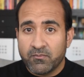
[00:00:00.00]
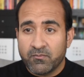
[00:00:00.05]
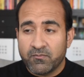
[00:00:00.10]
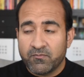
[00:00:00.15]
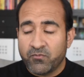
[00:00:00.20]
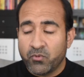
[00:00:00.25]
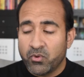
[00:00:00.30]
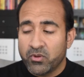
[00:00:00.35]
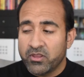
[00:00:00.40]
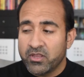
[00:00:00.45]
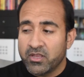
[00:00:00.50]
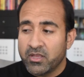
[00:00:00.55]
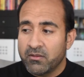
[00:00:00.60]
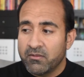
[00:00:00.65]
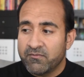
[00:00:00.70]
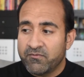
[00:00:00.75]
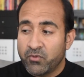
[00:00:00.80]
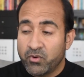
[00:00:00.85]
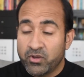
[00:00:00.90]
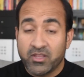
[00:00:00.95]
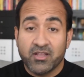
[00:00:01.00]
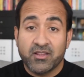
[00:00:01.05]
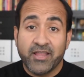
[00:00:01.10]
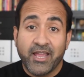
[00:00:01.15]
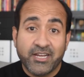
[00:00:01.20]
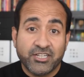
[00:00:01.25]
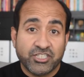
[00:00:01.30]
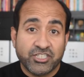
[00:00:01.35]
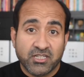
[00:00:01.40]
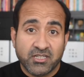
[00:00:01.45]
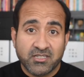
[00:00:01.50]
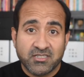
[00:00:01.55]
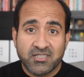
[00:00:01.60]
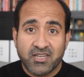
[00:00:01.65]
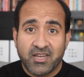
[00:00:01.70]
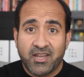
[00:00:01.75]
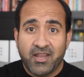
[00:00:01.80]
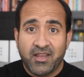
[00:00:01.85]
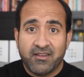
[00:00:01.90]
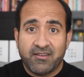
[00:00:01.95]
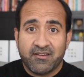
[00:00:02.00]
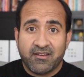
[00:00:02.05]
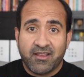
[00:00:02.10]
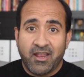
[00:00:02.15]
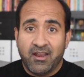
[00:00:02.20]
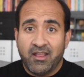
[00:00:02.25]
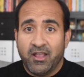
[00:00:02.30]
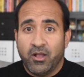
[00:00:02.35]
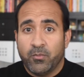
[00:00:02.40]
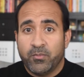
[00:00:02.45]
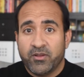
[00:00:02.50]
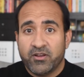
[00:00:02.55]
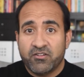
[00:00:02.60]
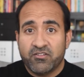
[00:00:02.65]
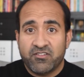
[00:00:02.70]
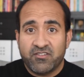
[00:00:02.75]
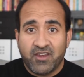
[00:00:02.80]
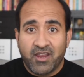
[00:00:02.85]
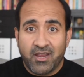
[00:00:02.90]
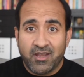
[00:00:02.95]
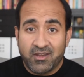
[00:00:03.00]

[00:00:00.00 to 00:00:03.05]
for the elections, and to kind of help understand,